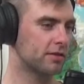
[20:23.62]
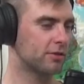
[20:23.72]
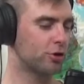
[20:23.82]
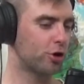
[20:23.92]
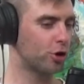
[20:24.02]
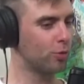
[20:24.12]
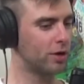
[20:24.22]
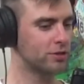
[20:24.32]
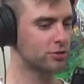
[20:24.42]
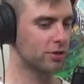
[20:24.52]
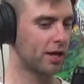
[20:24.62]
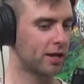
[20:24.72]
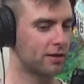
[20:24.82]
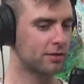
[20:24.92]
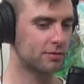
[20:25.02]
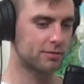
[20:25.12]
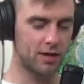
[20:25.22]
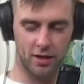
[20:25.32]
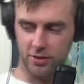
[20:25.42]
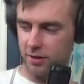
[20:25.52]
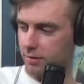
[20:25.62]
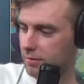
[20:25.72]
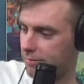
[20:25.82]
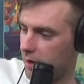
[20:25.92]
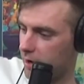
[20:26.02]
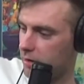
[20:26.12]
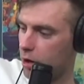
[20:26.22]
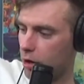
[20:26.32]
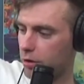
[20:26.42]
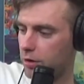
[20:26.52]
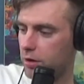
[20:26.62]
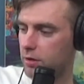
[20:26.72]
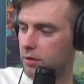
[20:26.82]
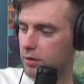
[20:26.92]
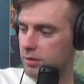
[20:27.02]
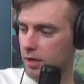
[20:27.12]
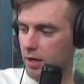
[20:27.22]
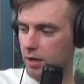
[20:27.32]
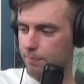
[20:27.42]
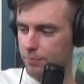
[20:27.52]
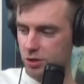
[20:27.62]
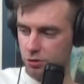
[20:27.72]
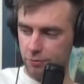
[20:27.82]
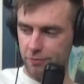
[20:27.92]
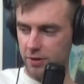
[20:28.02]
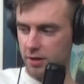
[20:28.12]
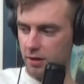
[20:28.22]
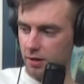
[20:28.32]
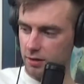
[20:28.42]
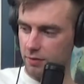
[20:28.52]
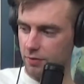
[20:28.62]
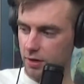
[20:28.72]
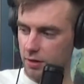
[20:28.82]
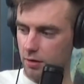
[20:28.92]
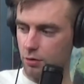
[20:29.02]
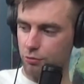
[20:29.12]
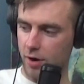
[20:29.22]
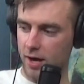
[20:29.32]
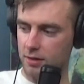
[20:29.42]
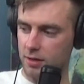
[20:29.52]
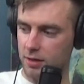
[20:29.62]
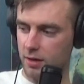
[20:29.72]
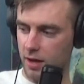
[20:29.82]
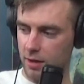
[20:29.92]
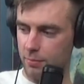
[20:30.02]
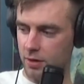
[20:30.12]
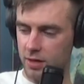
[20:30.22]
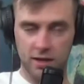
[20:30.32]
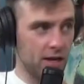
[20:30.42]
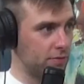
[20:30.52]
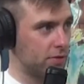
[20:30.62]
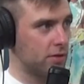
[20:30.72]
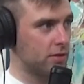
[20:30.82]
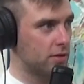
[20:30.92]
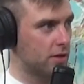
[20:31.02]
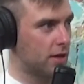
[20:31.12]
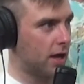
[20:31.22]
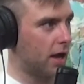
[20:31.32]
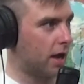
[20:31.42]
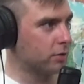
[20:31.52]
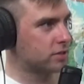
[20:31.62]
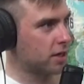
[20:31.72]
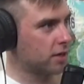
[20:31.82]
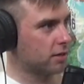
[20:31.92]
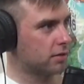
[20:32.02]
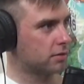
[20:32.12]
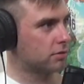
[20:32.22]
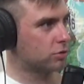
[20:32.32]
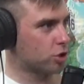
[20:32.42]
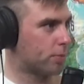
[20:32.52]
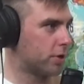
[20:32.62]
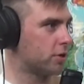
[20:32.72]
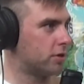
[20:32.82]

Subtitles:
the girl ones are like, I think fine, are good. It's Sophia, Olivia, Riley, Emma, and Ava. I would say those are all pretty good